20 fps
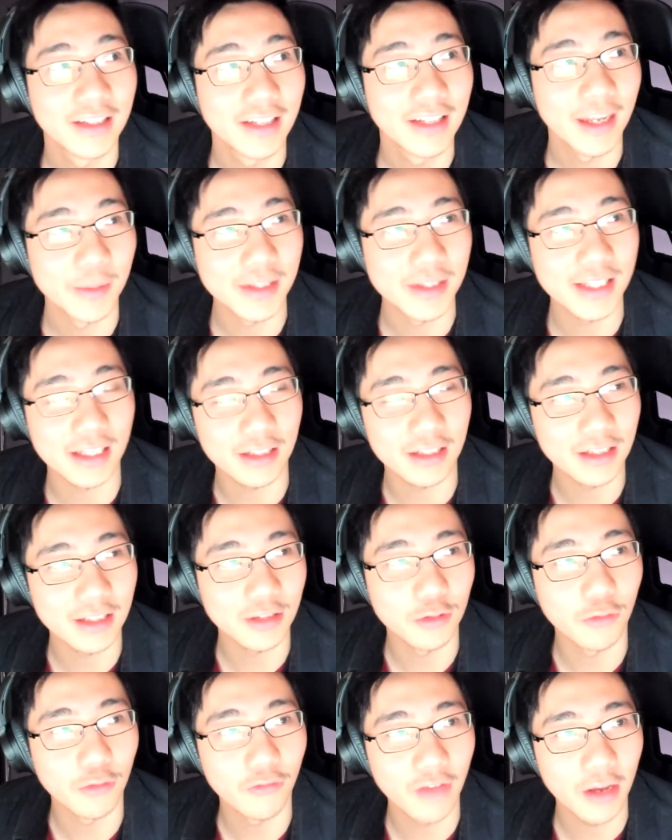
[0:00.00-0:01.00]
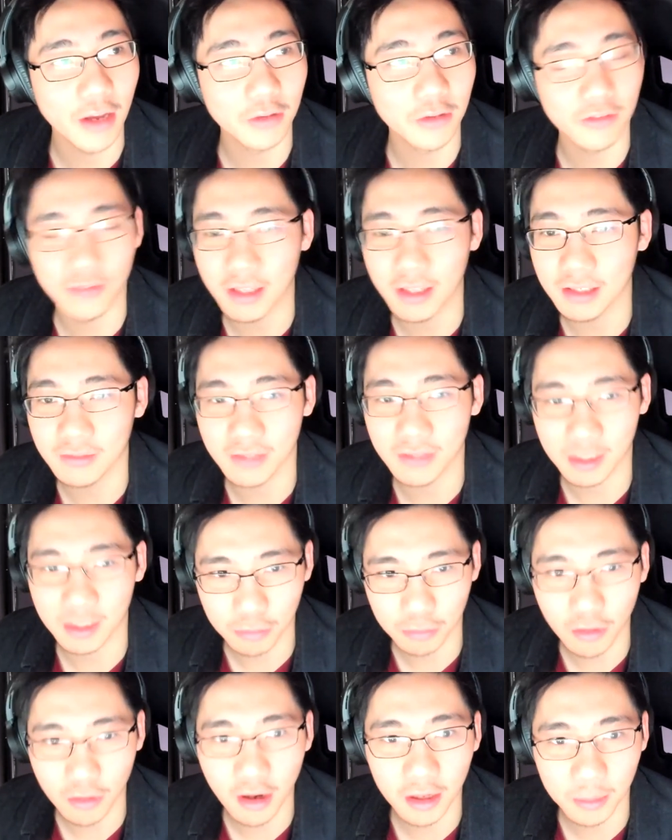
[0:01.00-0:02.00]
I mean, it's like you found effective like
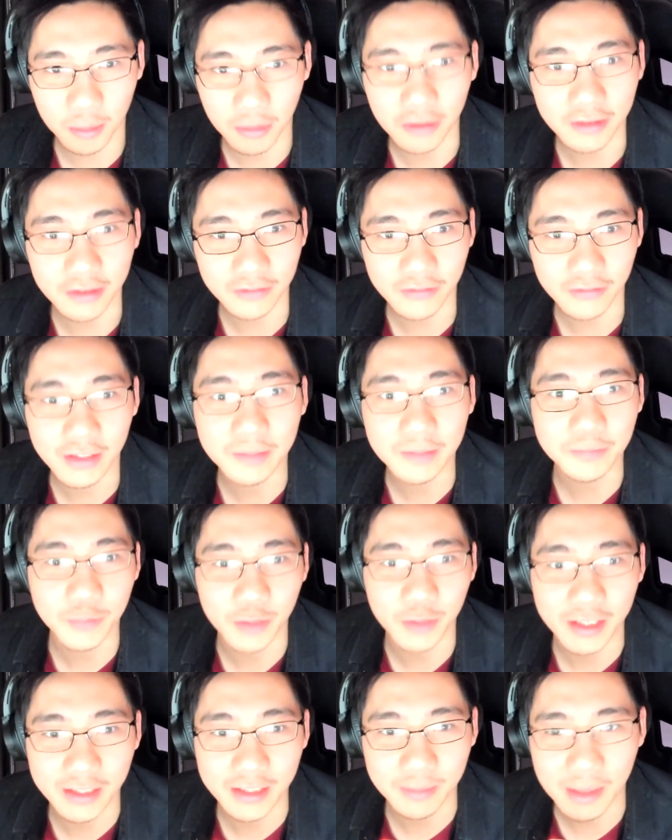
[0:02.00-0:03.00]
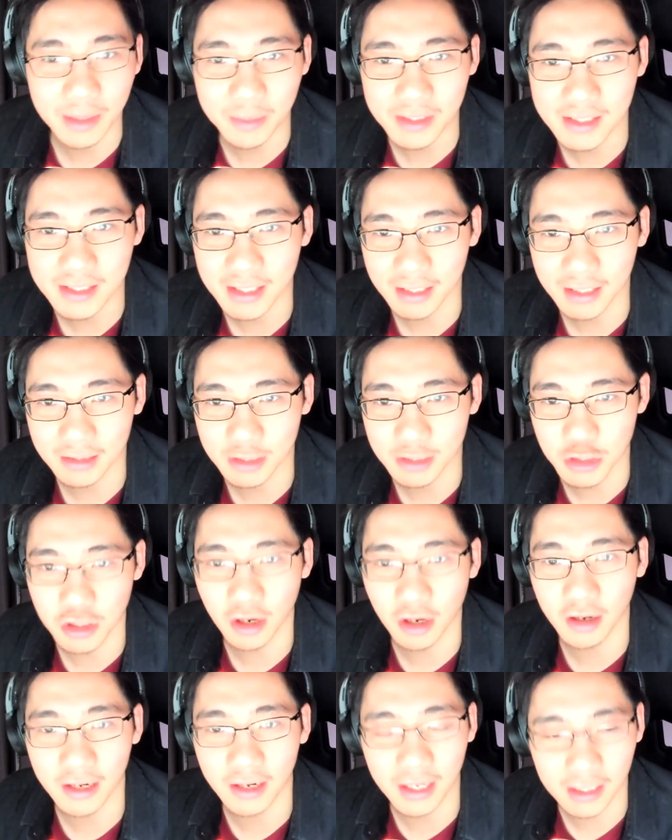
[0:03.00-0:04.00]
product market fit, right? And maybe it's like the
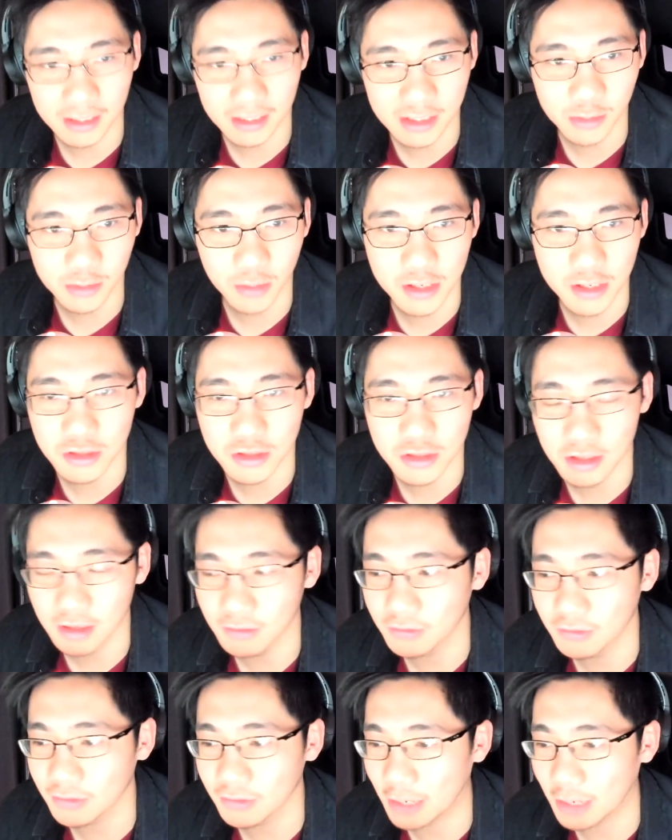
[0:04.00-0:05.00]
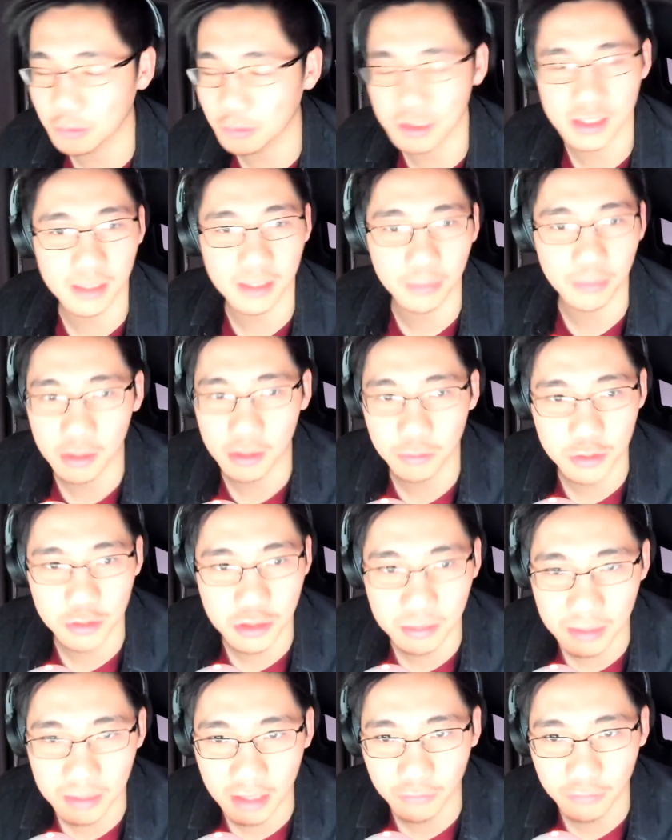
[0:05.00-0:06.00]
Sean Ellis question of how disappointed would
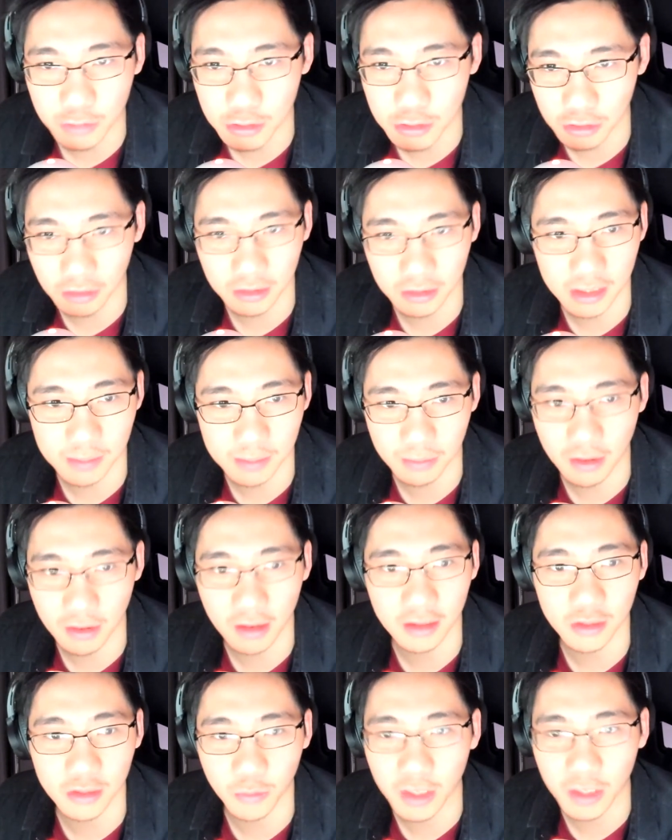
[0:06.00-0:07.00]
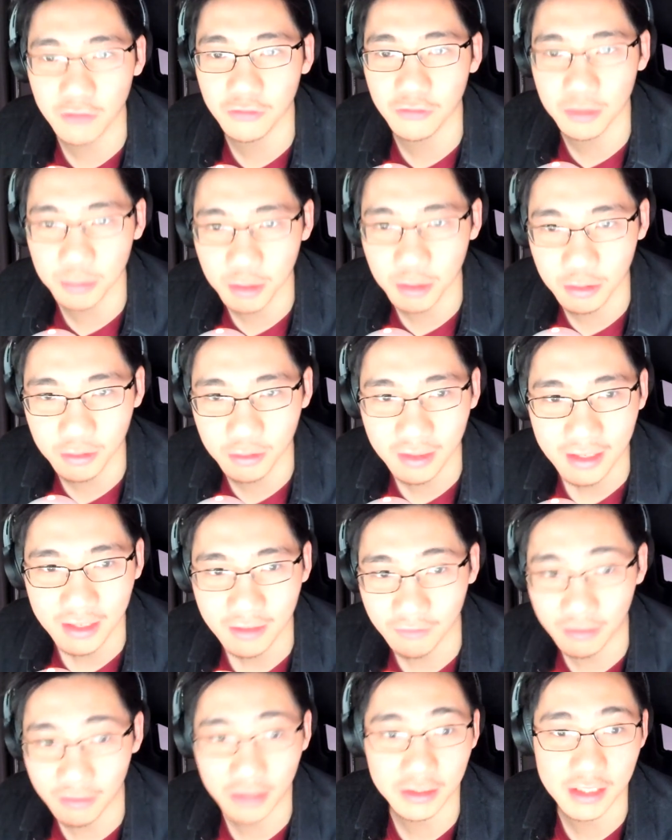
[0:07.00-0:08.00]
you be if we took this product away from you?
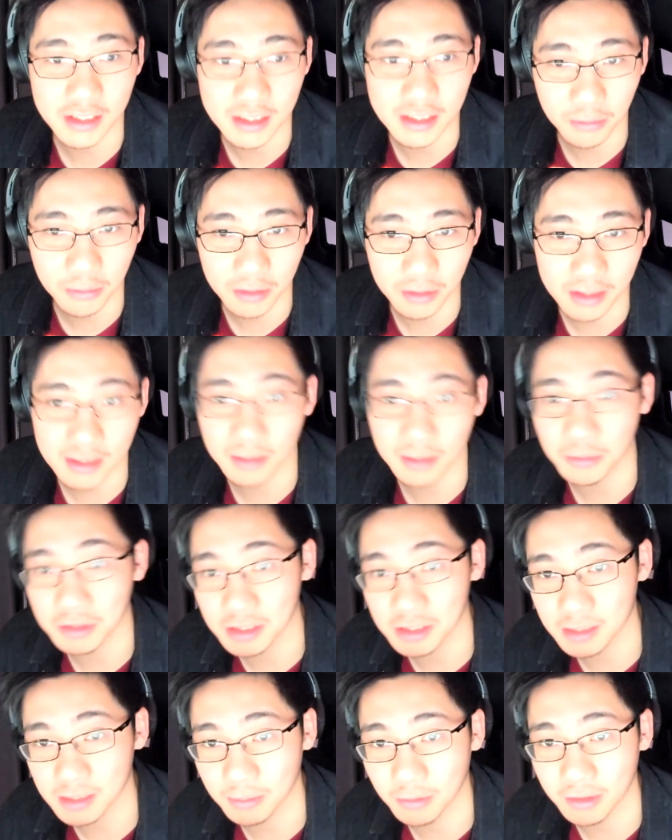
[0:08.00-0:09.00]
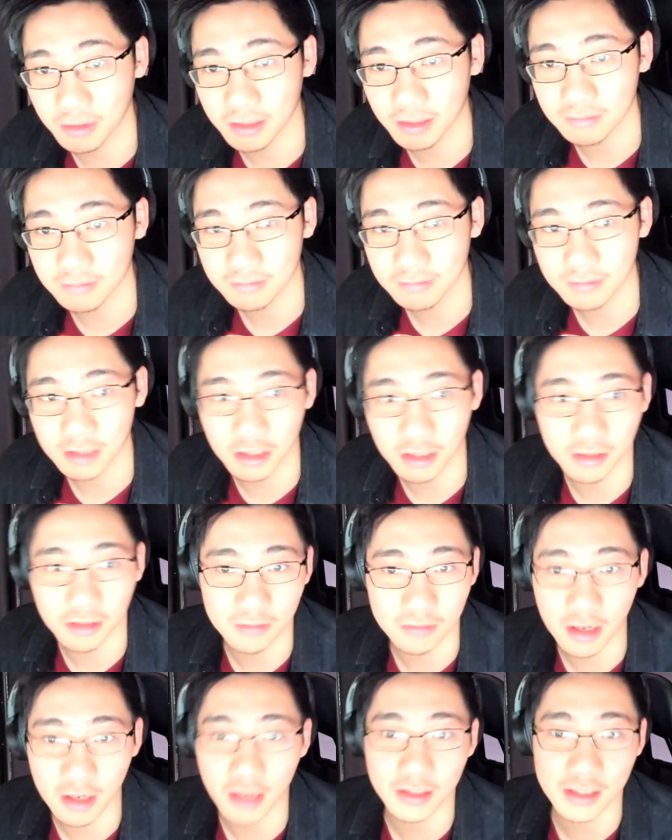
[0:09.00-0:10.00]
Very disappointed, somewhat disappointed, you know,
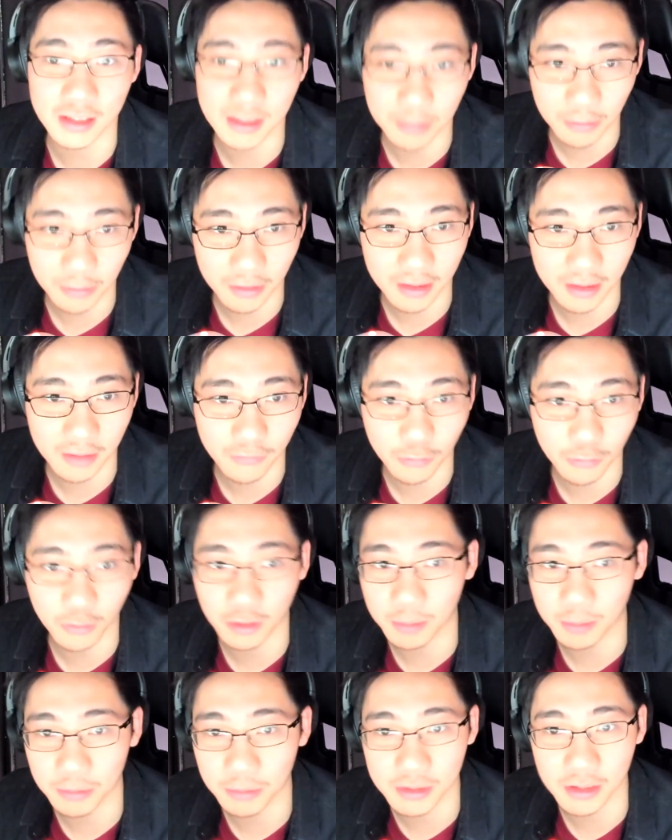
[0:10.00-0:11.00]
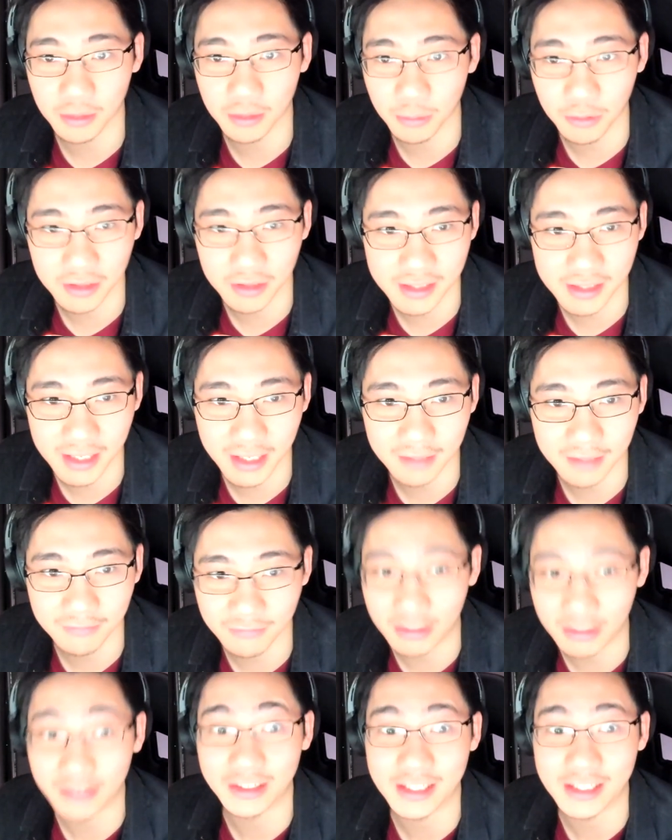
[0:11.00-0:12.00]
not disappointed. And 40% or more say
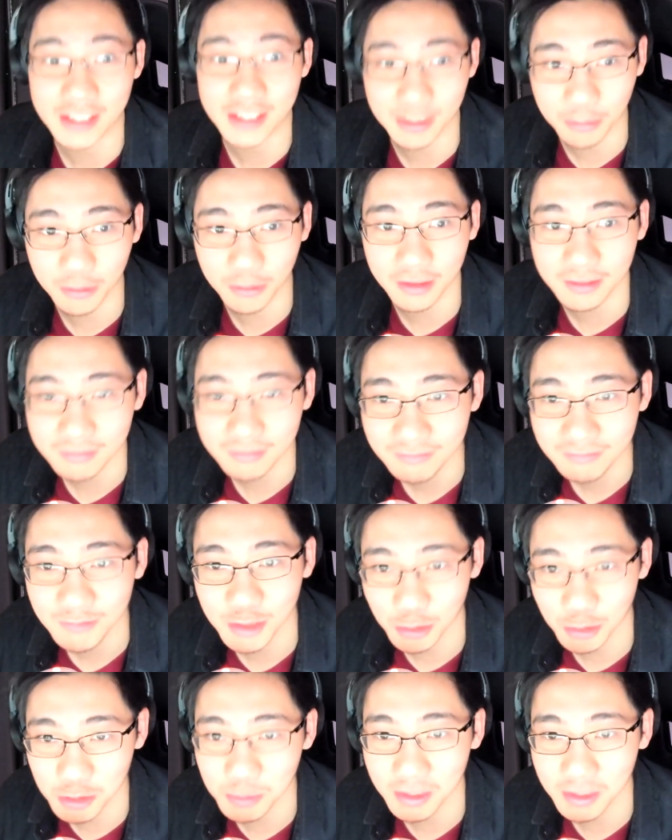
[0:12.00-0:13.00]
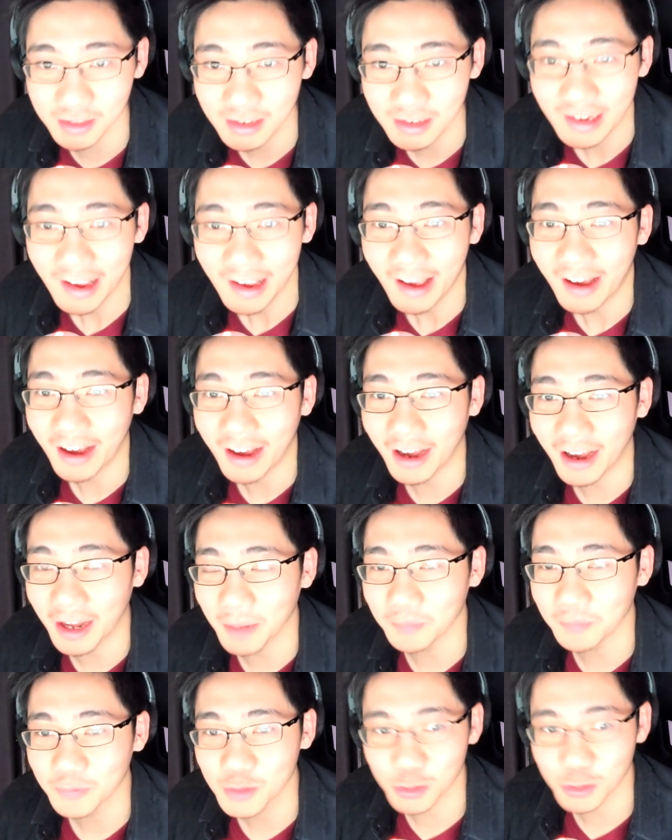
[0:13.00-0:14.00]
very disappointed, so to speak.
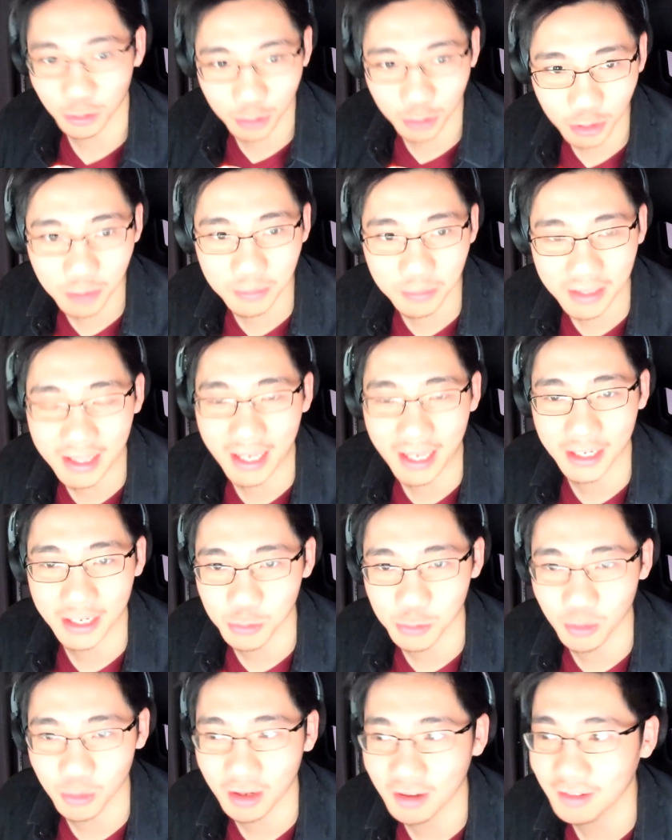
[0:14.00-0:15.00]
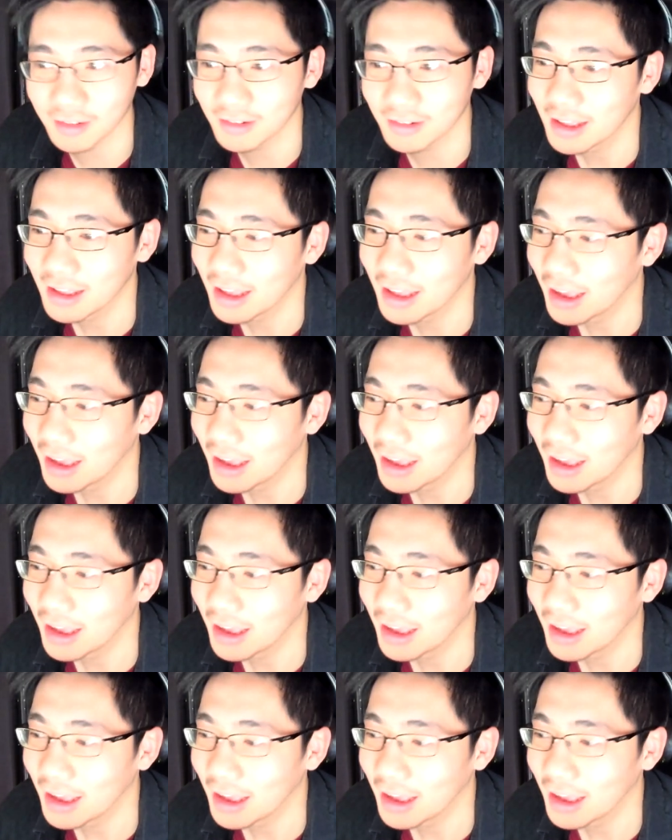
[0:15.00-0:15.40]
Um, so could be that as well.